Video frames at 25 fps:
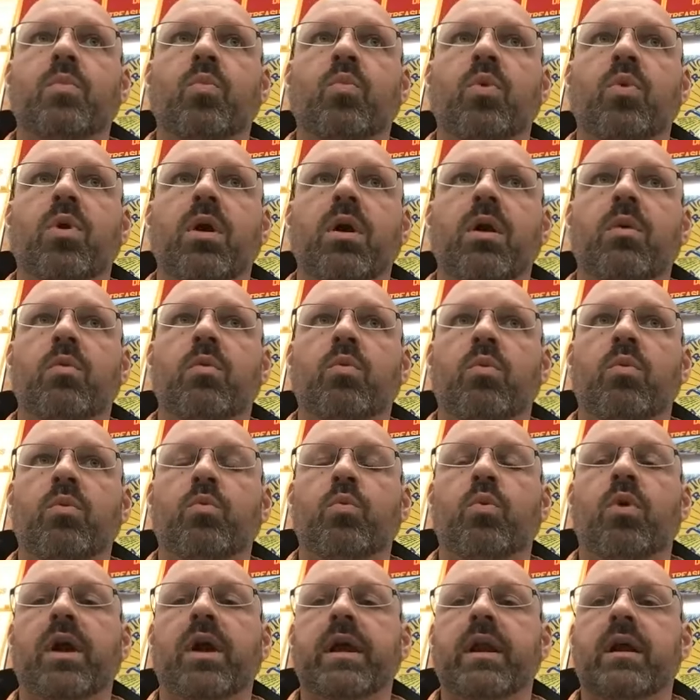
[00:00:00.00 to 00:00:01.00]
We're
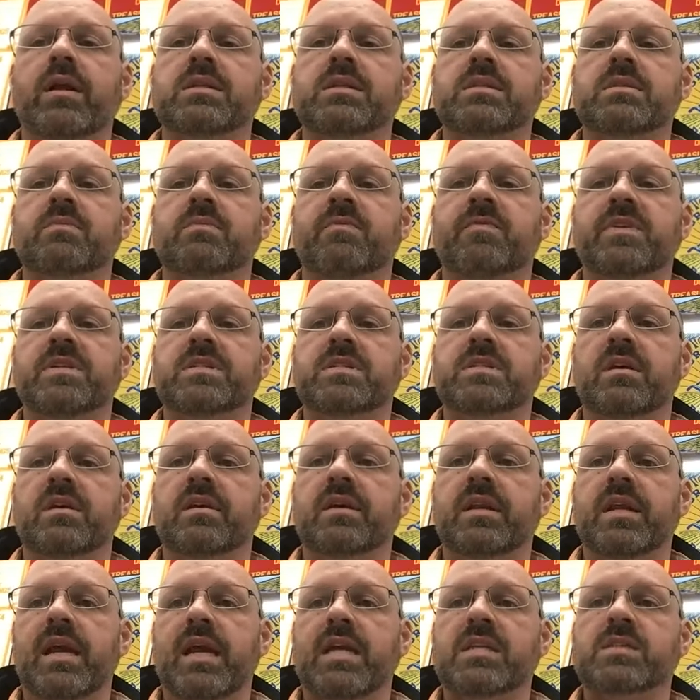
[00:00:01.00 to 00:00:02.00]
working on some
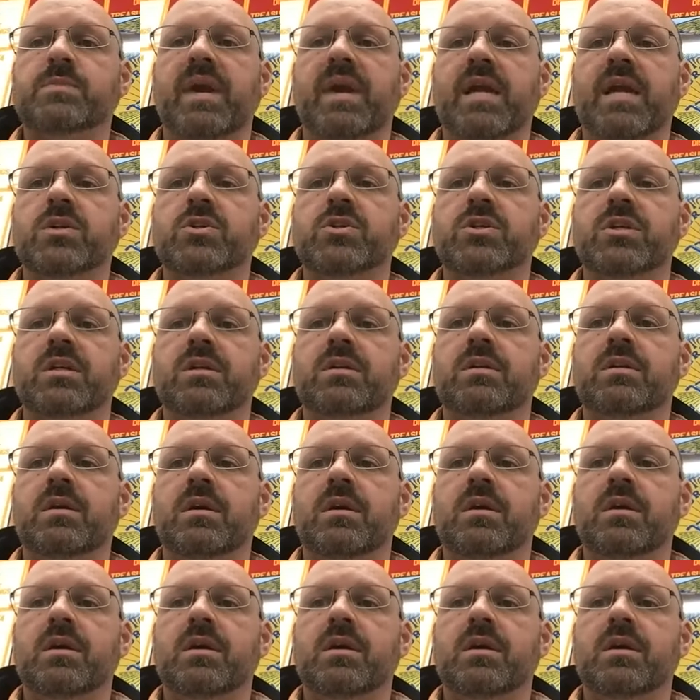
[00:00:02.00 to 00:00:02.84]
facility expansion.